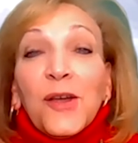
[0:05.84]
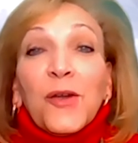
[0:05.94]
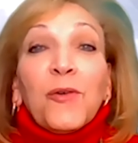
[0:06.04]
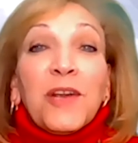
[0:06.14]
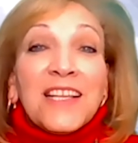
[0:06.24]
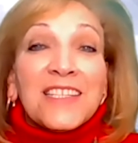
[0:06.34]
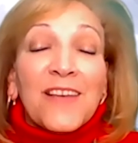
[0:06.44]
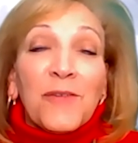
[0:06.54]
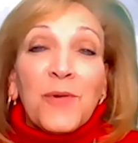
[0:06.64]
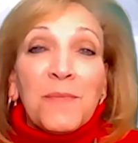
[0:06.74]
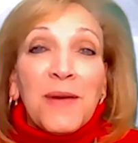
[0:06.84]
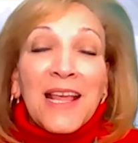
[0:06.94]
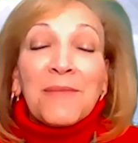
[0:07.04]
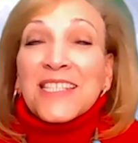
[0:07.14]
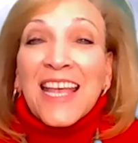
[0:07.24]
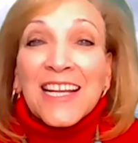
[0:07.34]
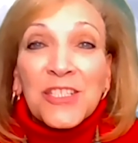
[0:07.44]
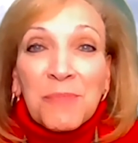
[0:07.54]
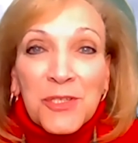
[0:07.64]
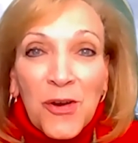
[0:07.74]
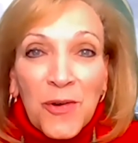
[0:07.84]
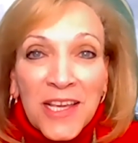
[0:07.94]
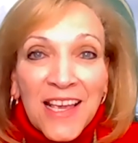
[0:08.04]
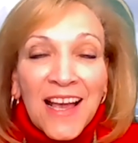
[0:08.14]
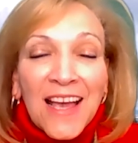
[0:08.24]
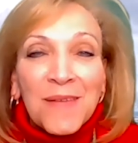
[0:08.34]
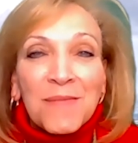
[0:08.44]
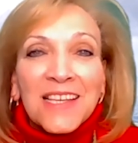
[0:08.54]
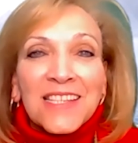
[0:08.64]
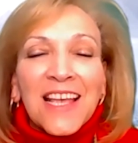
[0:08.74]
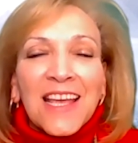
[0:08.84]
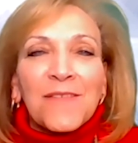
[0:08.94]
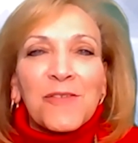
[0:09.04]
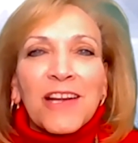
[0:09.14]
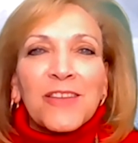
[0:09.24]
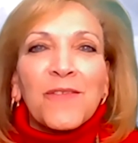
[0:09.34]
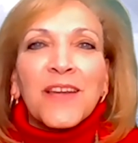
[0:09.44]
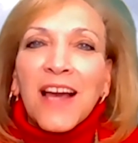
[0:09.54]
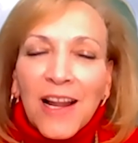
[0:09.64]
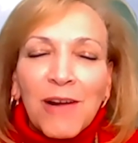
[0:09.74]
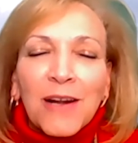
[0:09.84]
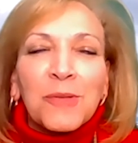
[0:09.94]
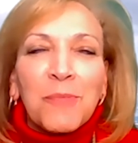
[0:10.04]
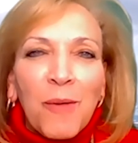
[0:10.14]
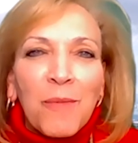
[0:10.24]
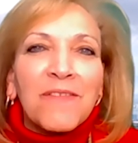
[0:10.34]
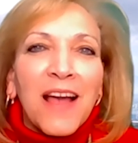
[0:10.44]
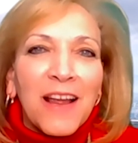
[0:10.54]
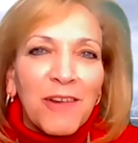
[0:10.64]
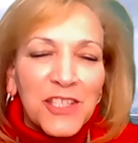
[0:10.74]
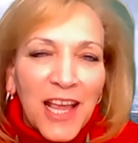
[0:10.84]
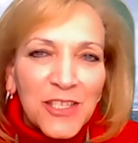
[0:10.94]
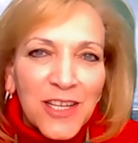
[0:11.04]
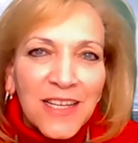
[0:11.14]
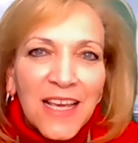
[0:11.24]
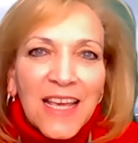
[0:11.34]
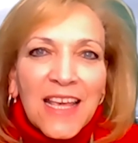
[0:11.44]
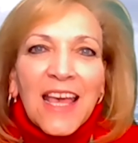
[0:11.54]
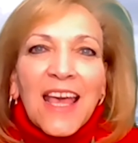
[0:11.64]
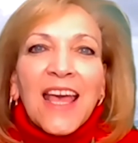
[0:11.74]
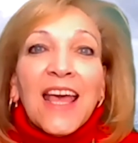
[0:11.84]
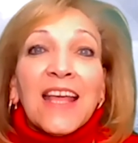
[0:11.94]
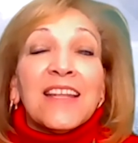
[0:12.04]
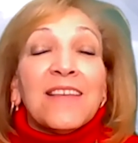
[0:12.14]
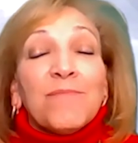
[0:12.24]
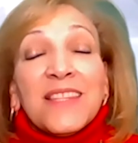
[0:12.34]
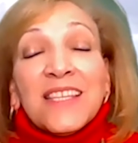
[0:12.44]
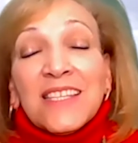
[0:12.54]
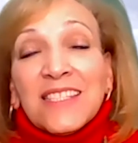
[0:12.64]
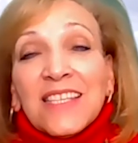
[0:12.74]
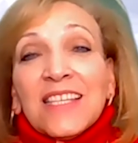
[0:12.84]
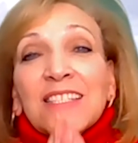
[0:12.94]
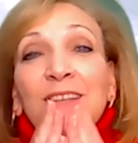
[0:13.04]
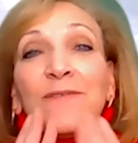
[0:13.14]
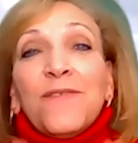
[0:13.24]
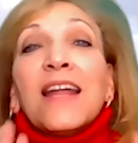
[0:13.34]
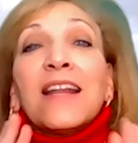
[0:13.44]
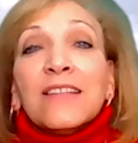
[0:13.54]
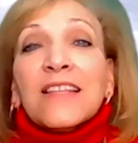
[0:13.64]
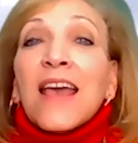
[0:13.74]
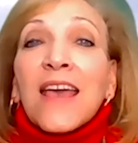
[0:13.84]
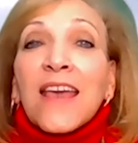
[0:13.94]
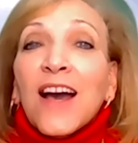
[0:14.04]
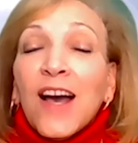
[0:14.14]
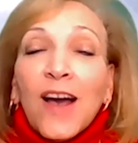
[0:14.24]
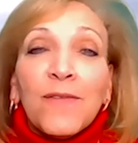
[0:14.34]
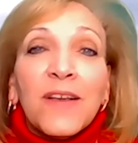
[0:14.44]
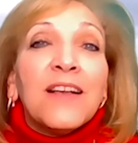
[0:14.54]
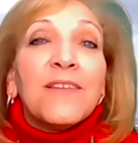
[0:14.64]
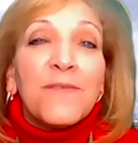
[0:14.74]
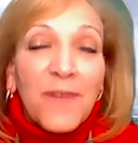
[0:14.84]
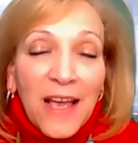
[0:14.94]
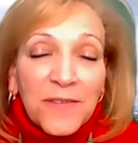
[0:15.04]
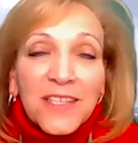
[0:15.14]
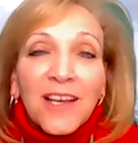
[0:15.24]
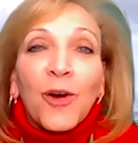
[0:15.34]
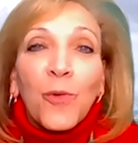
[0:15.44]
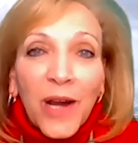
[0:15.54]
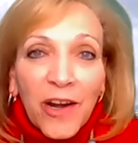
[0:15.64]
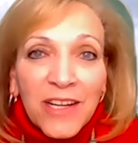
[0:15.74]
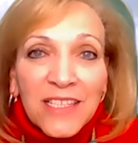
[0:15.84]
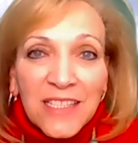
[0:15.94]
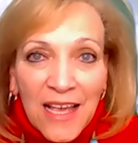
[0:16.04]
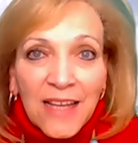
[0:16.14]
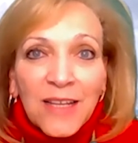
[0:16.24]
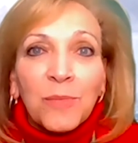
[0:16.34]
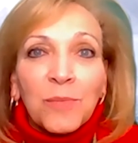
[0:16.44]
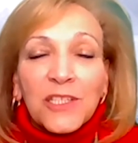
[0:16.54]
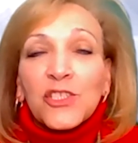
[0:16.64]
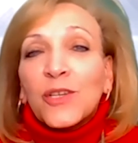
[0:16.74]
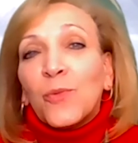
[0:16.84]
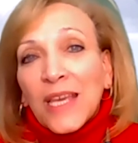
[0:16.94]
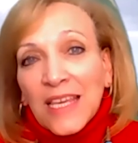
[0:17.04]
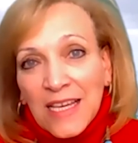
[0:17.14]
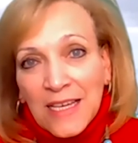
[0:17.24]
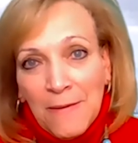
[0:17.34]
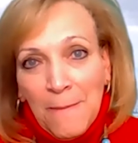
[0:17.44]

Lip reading: Greetings, everyone. My name is Angie Piccioni. I am the Executive Director of the Colorado Department of Higher Education, and this is the final day of FAFSA Awareness and Completion Week.